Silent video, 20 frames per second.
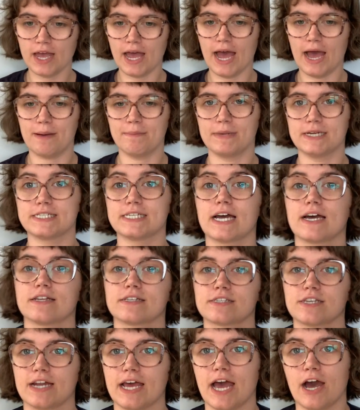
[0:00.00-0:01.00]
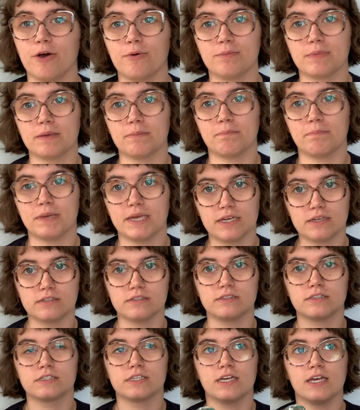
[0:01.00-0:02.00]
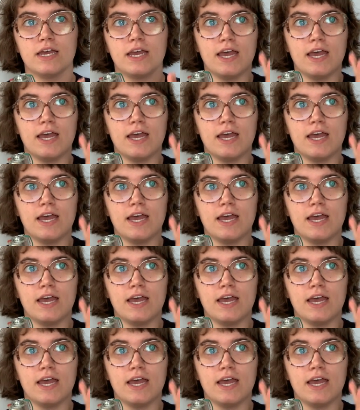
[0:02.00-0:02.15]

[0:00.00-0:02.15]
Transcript: and my dad is going to help me build